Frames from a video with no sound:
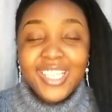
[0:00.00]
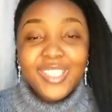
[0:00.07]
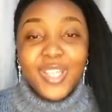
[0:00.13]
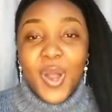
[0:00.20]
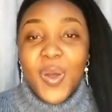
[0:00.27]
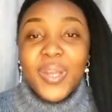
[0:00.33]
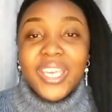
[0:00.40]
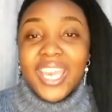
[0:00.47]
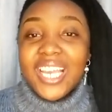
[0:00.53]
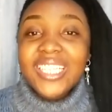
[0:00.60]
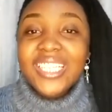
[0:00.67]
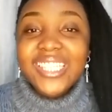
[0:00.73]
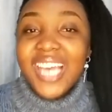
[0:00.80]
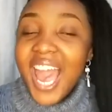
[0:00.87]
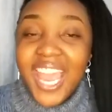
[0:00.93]
Don't
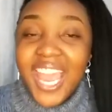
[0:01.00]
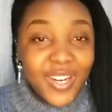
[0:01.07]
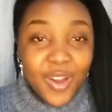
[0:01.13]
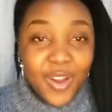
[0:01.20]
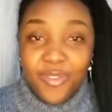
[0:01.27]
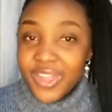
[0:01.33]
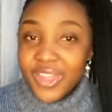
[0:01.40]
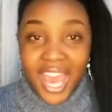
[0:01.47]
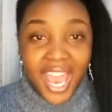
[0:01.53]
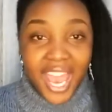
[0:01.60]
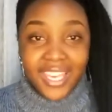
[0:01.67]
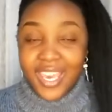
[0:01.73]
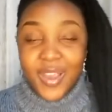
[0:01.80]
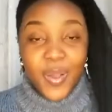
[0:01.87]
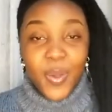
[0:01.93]
get tired of
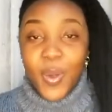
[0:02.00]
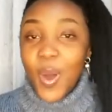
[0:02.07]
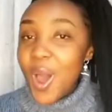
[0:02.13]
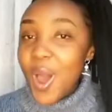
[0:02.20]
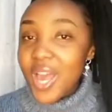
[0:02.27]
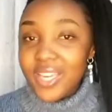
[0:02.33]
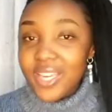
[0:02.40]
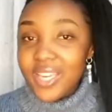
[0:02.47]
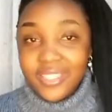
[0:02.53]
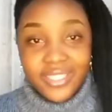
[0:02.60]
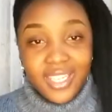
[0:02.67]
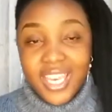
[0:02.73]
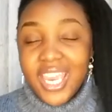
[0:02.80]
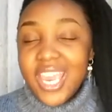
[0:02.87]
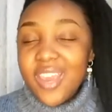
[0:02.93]
thanking God,
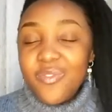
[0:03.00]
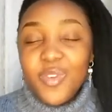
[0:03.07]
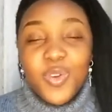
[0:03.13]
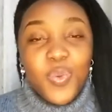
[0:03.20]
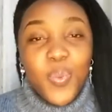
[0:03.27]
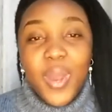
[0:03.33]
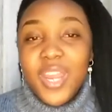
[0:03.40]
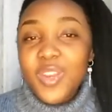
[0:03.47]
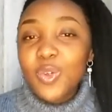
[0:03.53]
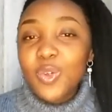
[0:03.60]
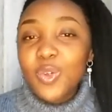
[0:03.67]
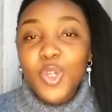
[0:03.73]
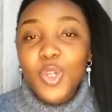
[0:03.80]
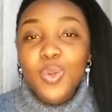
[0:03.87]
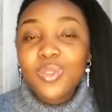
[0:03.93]
even when
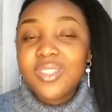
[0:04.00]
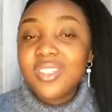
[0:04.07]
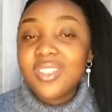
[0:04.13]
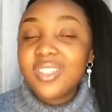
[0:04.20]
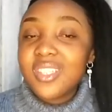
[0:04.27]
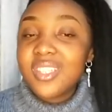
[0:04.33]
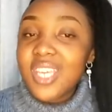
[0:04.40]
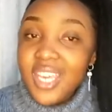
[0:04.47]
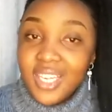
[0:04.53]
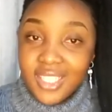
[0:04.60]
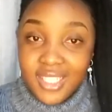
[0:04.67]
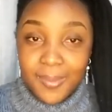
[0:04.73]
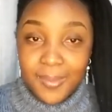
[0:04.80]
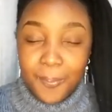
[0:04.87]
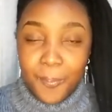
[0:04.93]
you don't see
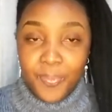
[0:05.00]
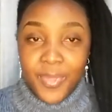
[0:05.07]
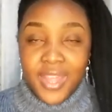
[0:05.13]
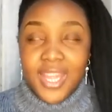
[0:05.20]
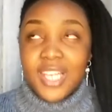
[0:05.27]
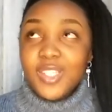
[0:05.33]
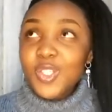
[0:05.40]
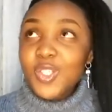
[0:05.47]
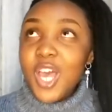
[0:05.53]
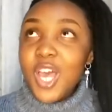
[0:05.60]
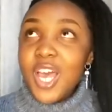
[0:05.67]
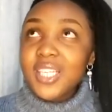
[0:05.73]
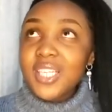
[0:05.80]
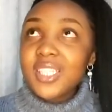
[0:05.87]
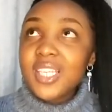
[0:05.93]
it. There's a
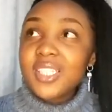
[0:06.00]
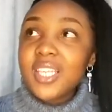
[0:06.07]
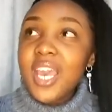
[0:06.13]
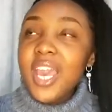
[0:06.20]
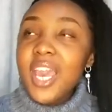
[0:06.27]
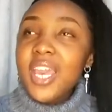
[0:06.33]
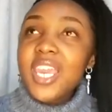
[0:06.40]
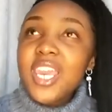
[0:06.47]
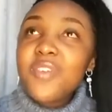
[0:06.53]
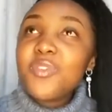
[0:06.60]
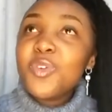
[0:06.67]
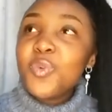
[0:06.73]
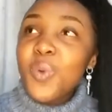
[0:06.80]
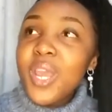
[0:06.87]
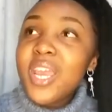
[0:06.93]
song that says,
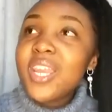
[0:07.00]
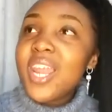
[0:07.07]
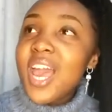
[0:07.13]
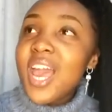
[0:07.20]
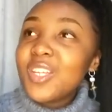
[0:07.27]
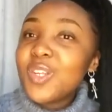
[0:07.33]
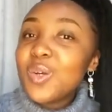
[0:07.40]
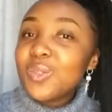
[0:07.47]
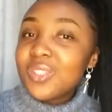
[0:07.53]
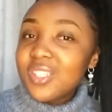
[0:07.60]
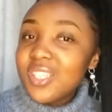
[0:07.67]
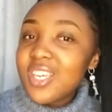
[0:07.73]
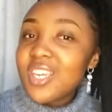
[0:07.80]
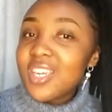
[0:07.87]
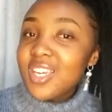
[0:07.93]
even when I don't
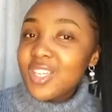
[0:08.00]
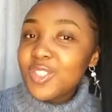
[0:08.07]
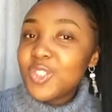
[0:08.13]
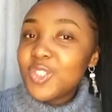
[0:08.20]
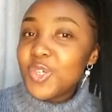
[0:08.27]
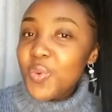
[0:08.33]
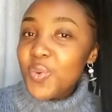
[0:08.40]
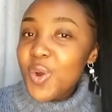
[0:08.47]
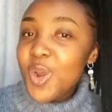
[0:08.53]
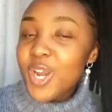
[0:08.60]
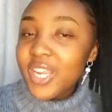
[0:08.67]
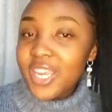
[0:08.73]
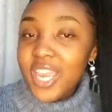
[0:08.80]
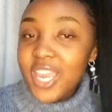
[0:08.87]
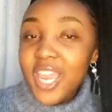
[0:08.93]
see it, you're
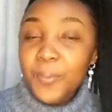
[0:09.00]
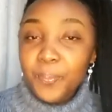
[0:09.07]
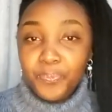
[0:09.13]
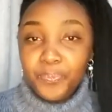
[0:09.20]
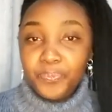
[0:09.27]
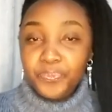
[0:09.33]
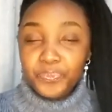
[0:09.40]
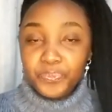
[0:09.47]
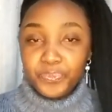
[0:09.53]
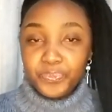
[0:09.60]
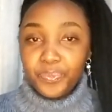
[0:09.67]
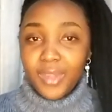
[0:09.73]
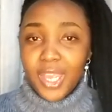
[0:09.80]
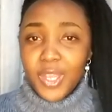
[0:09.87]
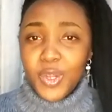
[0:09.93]
working.
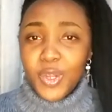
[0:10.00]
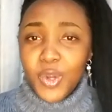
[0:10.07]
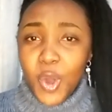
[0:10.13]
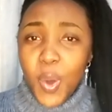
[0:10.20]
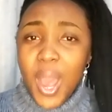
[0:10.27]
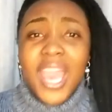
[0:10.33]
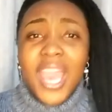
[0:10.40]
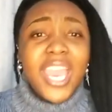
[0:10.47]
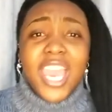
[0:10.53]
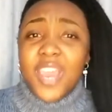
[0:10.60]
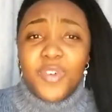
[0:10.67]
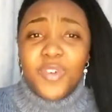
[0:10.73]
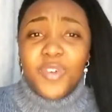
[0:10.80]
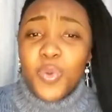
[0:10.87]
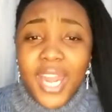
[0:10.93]
You know,
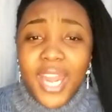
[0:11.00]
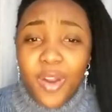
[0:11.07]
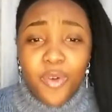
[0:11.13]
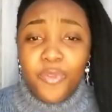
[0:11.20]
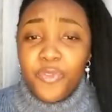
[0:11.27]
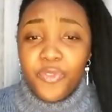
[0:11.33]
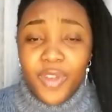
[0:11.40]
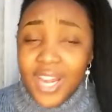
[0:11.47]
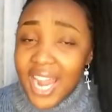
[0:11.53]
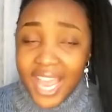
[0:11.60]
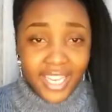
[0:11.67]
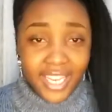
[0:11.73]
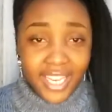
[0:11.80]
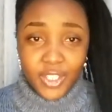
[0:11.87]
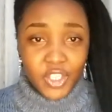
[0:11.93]
even when I don't feel
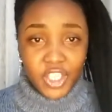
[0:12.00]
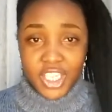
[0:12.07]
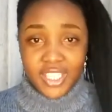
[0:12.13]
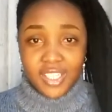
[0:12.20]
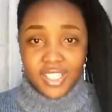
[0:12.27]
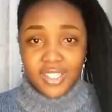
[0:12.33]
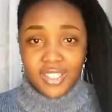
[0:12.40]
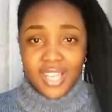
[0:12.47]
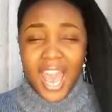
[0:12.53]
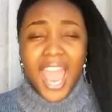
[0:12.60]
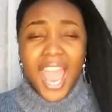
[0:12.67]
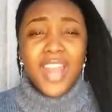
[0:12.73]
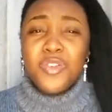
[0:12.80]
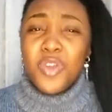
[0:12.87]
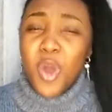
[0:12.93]
like it, Jesus, I
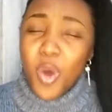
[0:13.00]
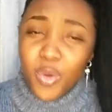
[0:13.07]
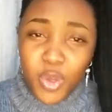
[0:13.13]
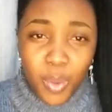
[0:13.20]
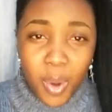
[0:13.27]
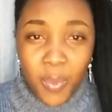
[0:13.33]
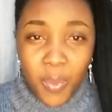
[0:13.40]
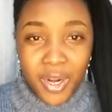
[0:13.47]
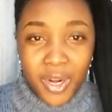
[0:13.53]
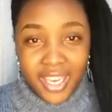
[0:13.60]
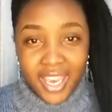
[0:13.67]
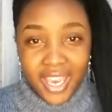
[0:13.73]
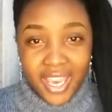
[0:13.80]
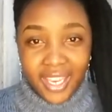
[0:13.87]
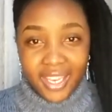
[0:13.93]
know you are
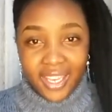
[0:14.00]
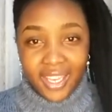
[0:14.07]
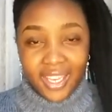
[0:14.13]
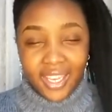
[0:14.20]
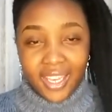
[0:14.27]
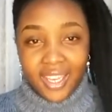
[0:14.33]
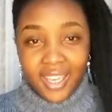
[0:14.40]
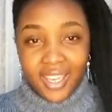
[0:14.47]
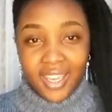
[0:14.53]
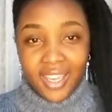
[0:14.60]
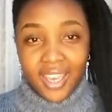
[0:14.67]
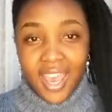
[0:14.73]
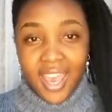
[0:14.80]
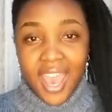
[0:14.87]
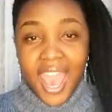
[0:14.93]
working.
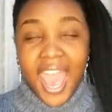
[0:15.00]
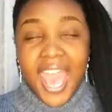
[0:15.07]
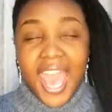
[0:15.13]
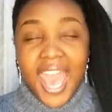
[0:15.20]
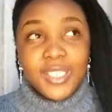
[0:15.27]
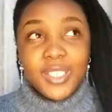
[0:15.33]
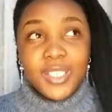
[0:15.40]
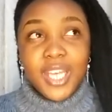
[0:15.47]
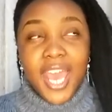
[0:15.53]
And